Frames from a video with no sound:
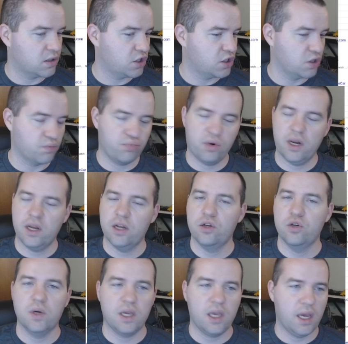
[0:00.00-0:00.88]
brand
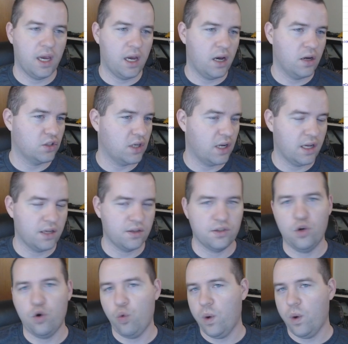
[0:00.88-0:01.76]
new account. She has
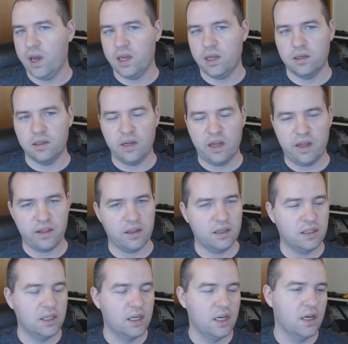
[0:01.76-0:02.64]
no weight,
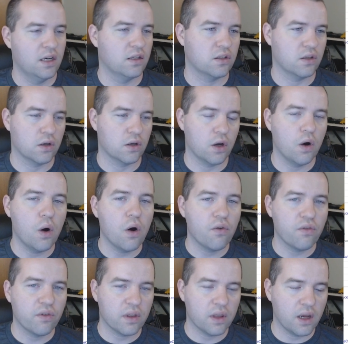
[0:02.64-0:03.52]
nothing. So go
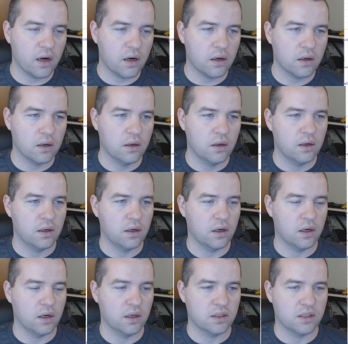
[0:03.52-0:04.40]
over there
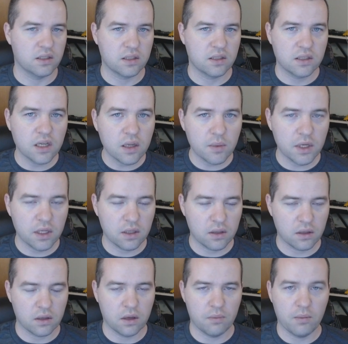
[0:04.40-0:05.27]
to
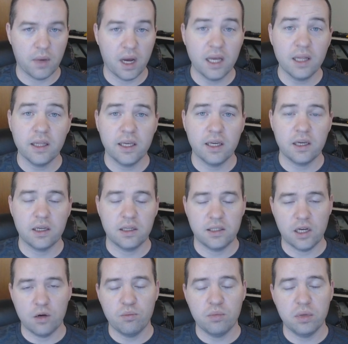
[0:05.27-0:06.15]
Steemit. My link
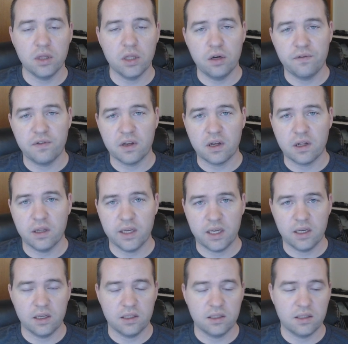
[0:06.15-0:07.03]
down below, if you
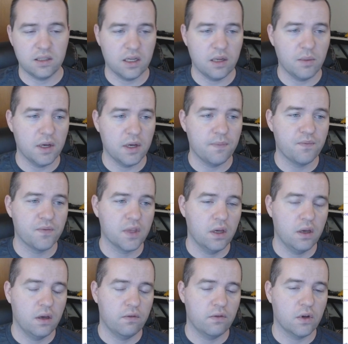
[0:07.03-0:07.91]
click Steemit,
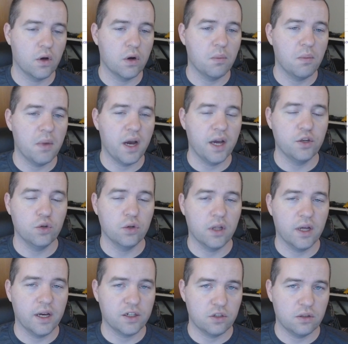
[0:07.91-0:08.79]
if you go to mine, you'll
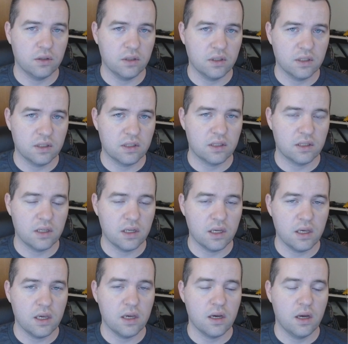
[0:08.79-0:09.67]
actually
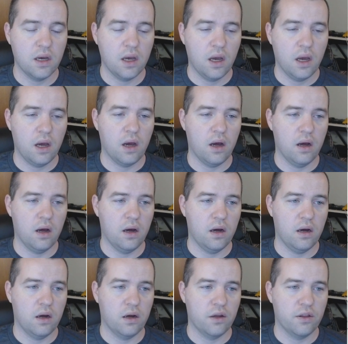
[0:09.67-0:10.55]
see
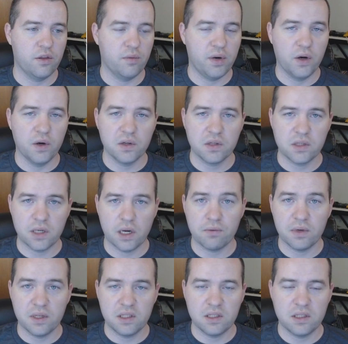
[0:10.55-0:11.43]
the post. I
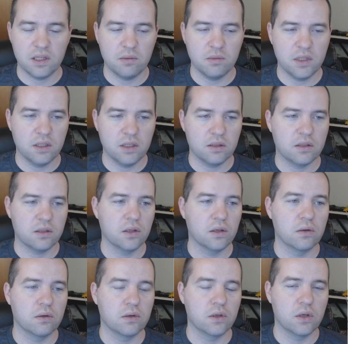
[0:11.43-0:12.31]
re-steamed it
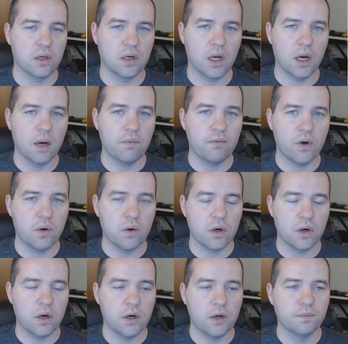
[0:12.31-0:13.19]
so you can upvote her.